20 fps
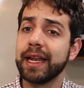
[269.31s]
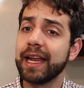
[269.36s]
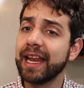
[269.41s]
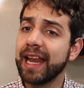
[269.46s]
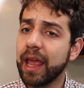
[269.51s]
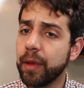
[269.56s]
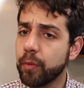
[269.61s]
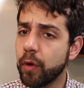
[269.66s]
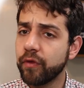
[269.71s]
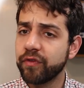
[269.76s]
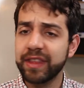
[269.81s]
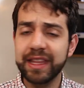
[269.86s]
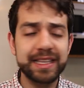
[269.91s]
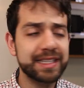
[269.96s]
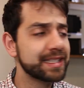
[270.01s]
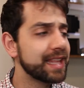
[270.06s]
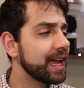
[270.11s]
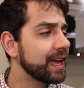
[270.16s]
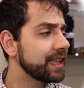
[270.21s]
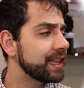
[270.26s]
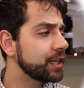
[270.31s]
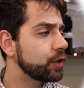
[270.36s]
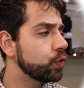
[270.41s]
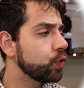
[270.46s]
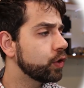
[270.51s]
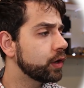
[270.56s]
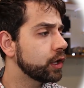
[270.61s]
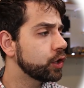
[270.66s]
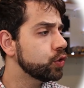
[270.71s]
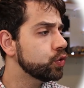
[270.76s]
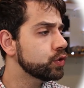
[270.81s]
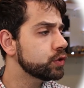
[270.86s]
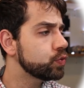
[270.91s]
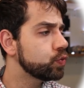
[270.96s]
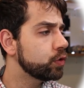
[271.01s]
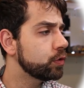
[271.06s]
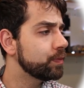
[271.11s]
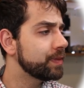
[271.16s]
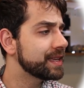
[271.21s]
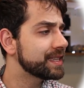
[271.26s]
The name of the stack that we're gonna
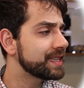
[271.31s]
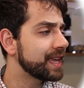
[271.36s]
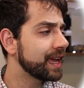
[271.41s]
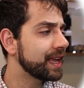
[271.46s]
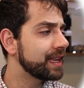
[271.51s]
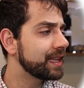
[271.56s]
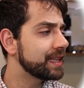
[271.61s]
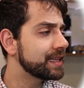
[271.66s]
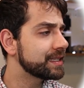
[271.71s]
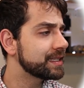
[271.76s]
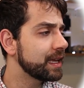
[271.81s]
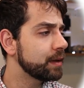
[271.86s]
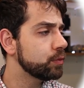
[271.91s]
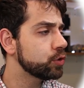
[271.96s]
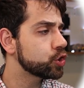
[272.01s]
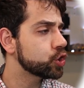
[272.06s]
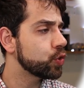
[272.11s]
use will be exactly the same,